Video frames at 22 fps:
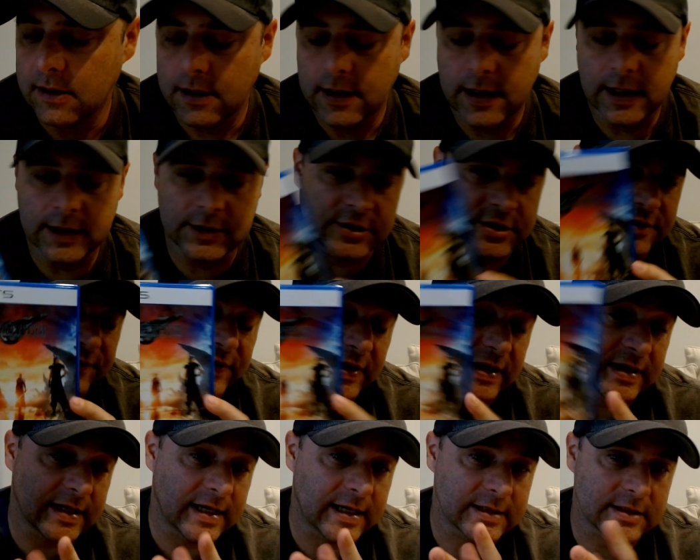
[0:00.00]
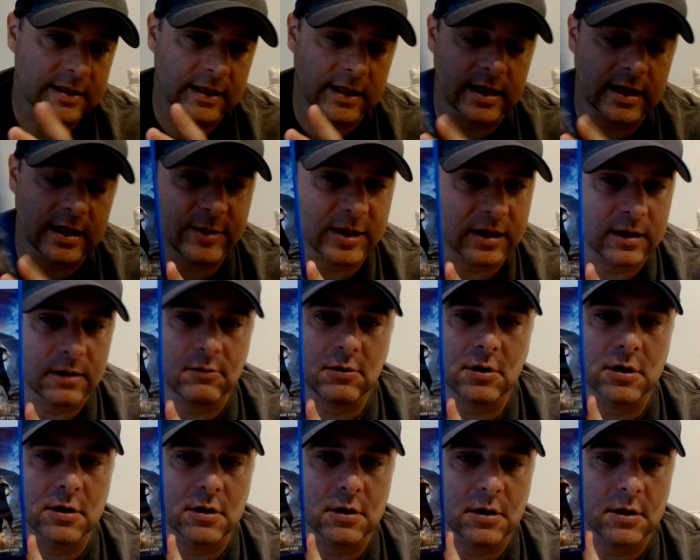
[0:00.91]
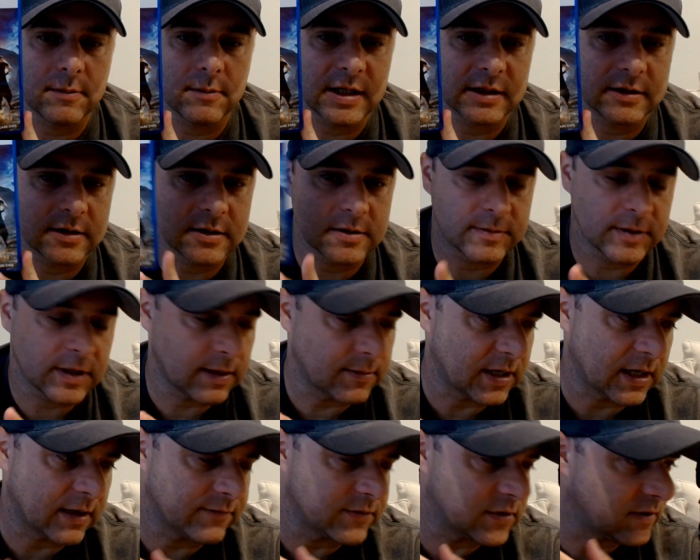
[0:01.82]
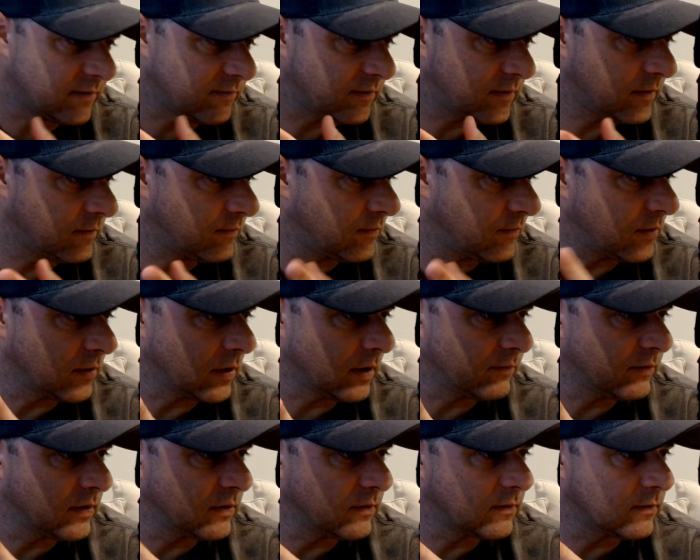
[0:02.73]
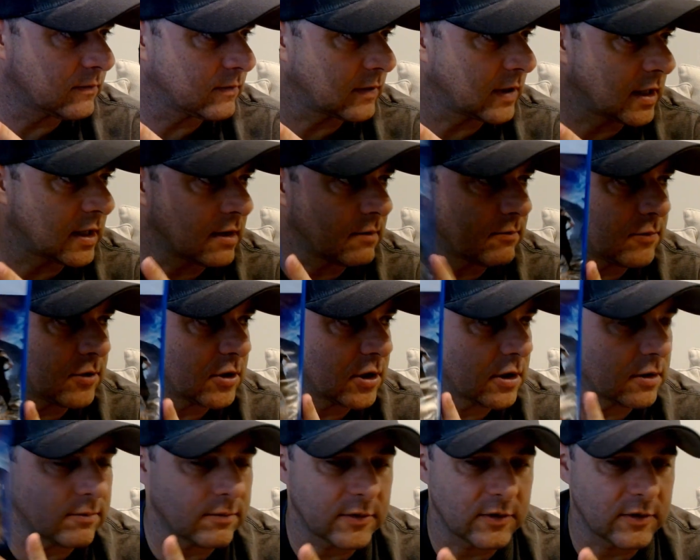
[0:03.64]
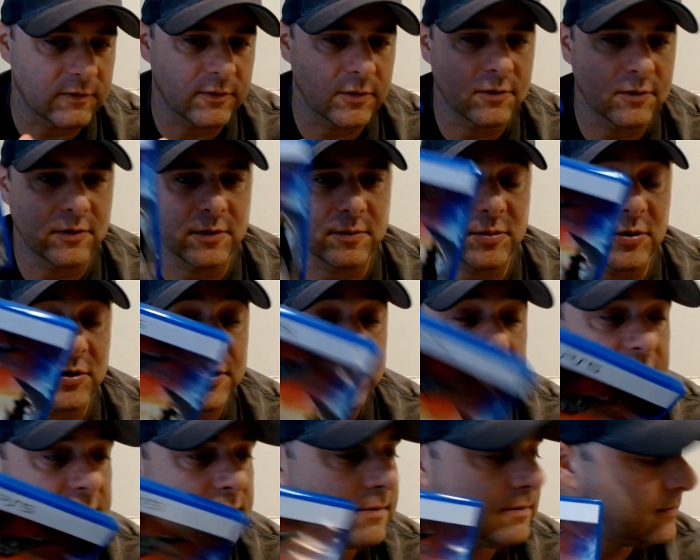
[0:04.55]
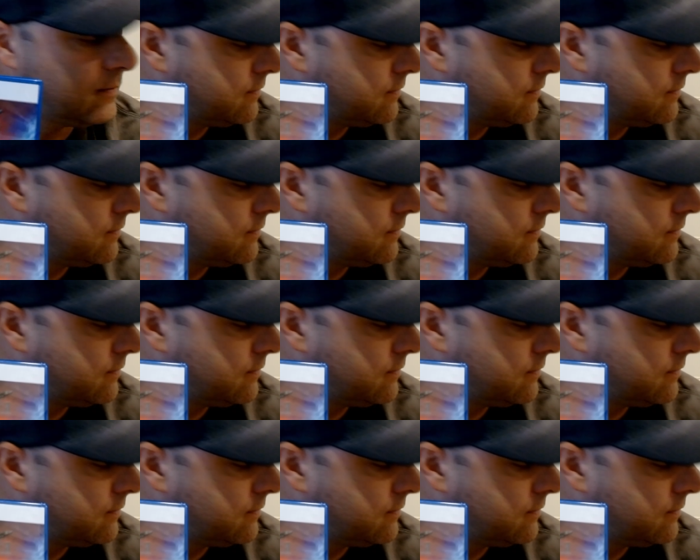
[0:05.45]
It's just a fantastic game. I can go on and on about this, but I mean, obviously, if you love this game, you would already played it.